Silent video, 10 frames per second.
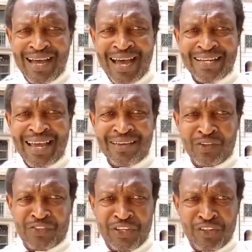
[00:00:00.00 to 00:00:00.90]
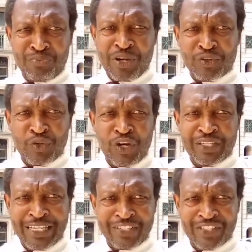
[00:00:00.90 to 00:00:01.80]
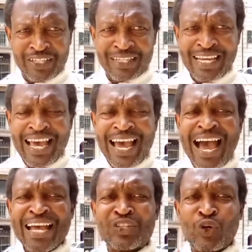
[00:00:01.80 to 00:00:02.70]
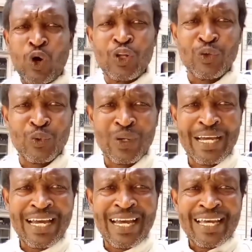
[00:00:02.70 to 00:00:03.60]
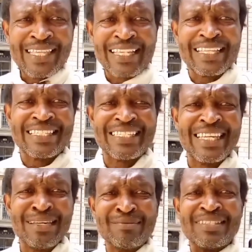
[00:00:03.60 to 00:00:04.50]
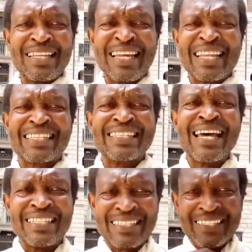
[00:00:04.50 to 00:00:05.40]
and I continue to bring it to your attention, I told you that it seems that at night,